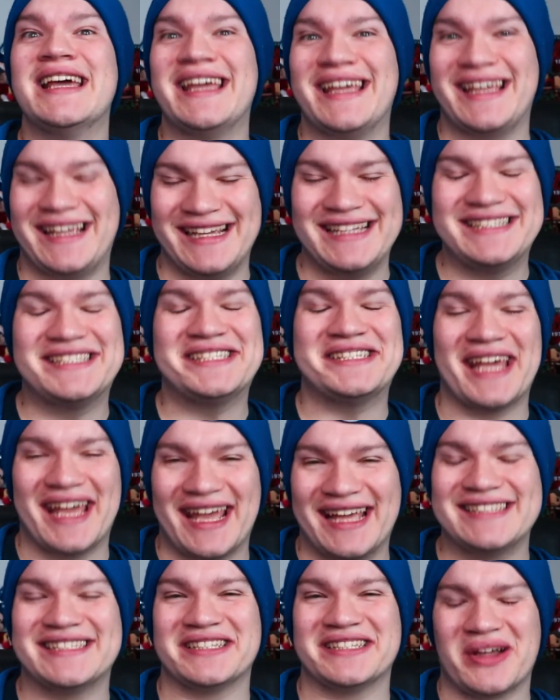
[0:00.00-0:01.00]
he
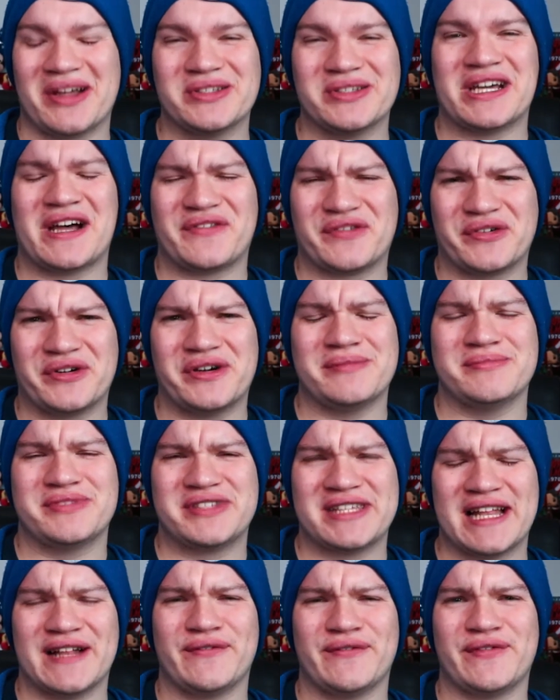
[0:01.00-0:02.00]
stays and goes after it
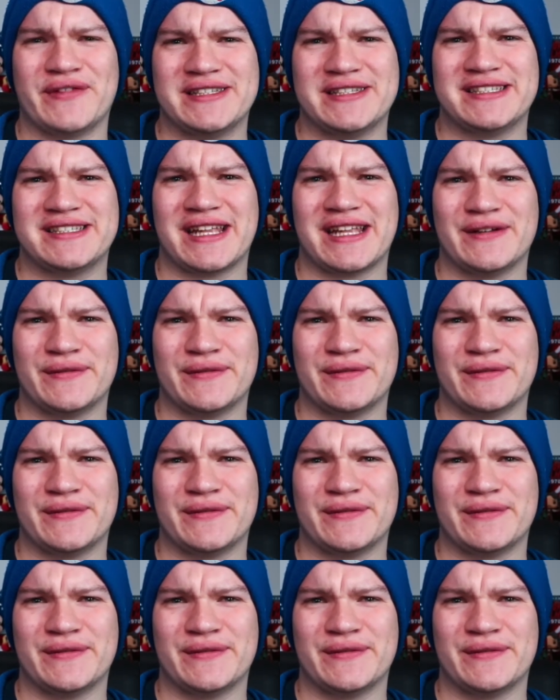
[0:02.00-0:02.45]
himself instead